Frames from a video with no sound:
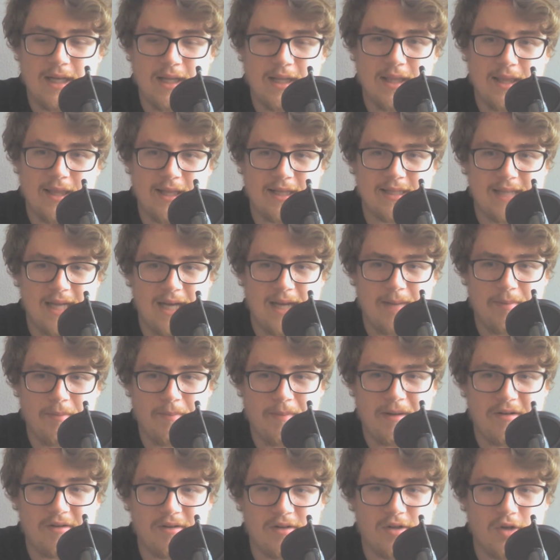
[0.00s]
Other things that happened:
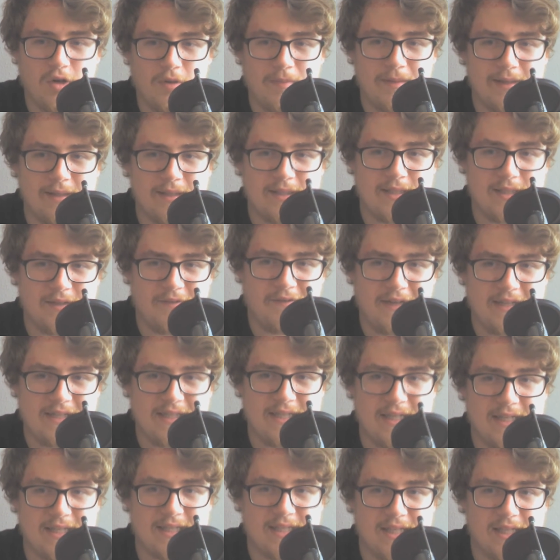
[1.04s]
Baron Corbin
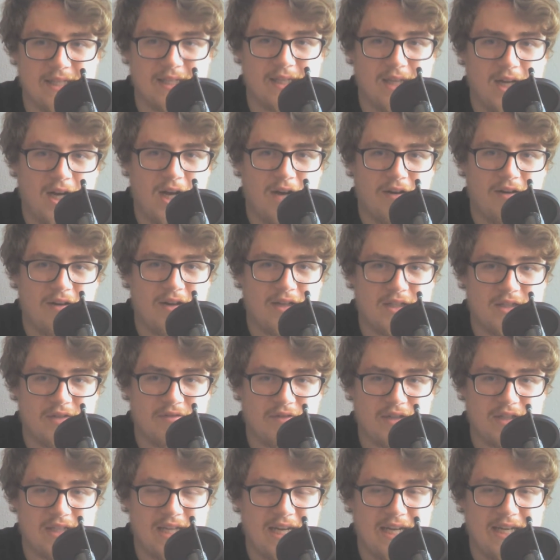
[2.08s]
defeated Sin Cara to
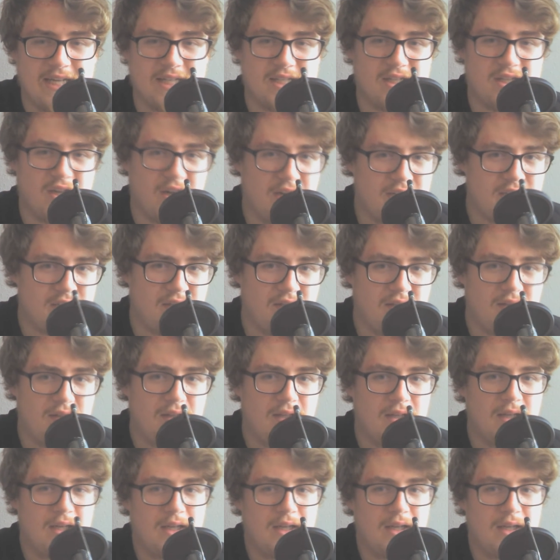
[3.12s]
retain his title.